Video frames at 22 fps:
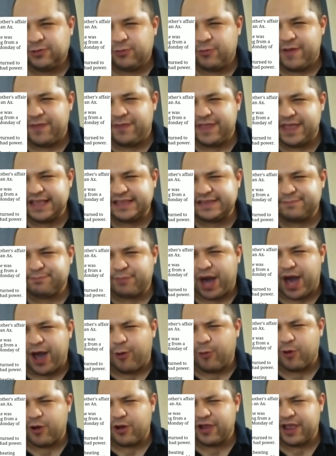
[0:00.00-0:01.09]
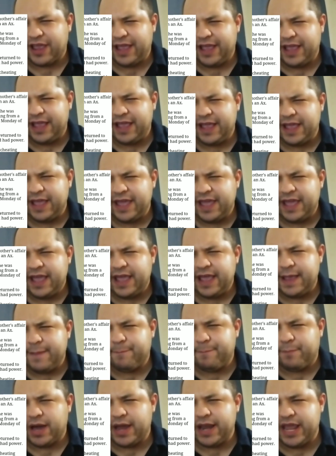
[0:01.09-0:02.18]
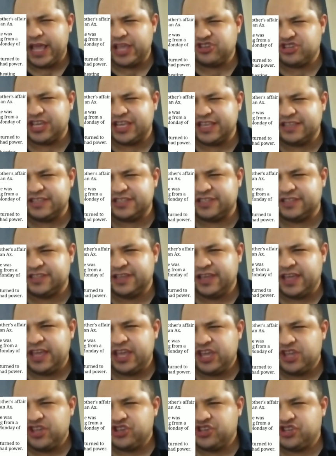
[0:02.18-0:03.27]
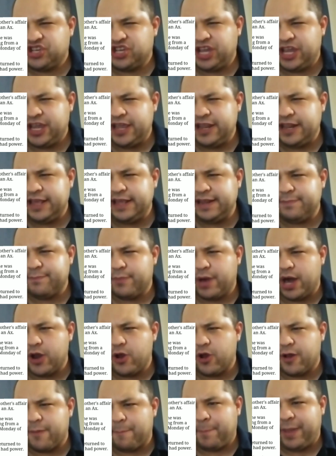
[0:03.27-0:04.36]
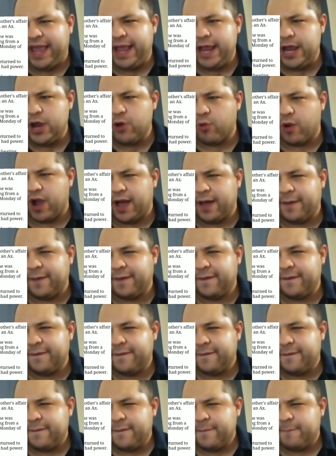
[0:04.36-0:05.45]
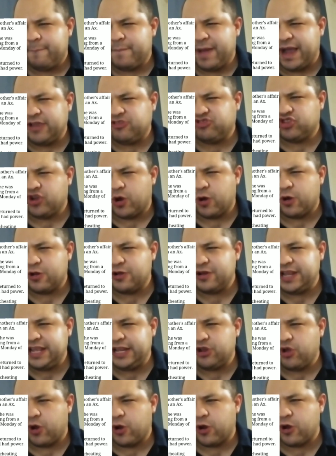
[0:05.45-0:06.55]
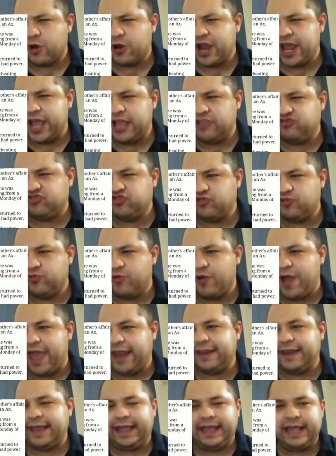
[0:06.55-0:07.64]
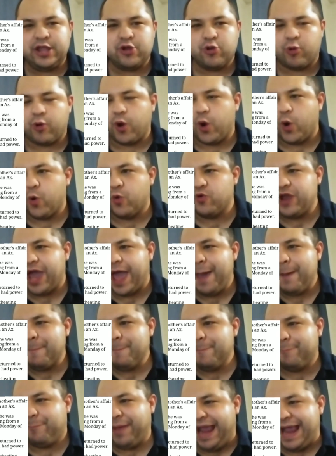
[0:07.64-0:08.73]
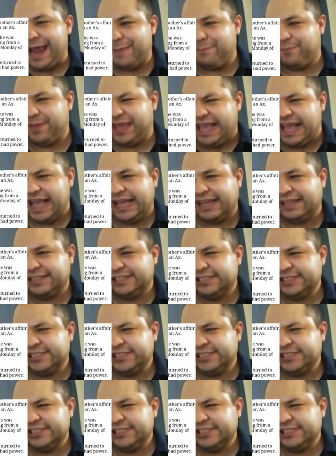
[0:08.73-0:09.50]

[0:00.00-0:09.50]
With this power, he punished his cheating mother, Pira, by turning her into an year-old baby